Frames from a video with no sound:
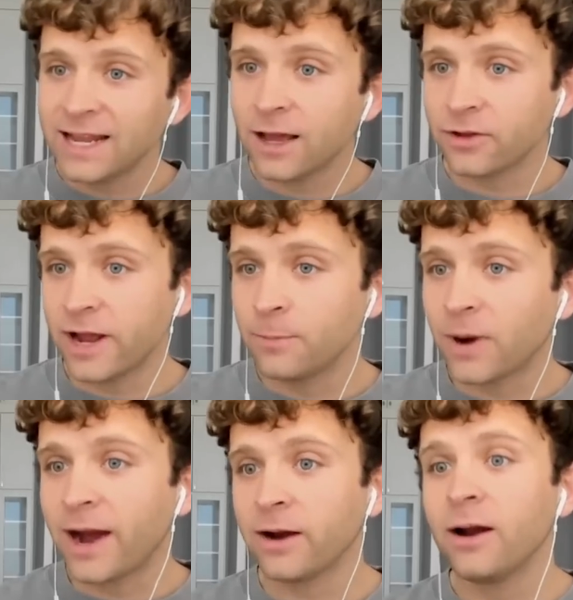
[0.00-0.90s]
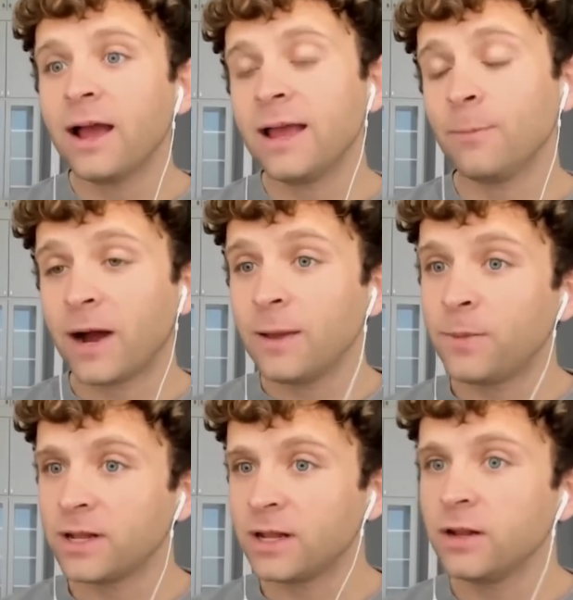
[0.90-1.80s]
any other empire, in my
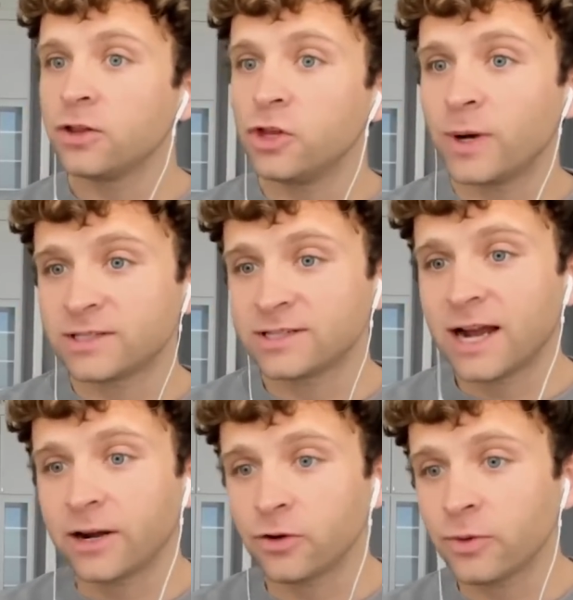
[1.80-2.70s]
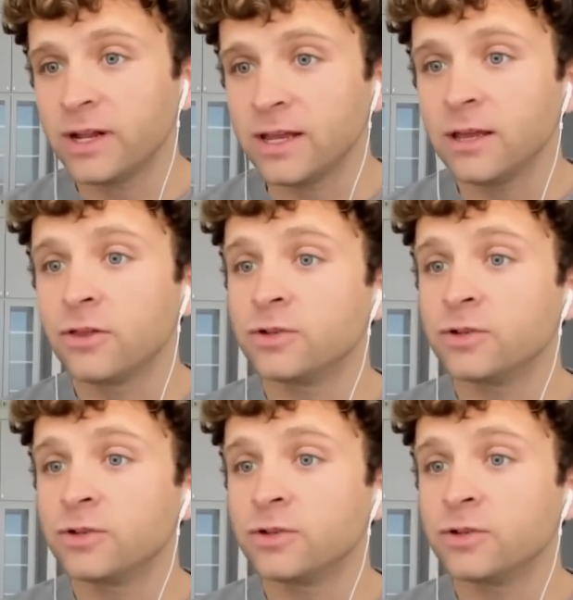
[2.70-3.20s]
opinion, the US has gotten greedy.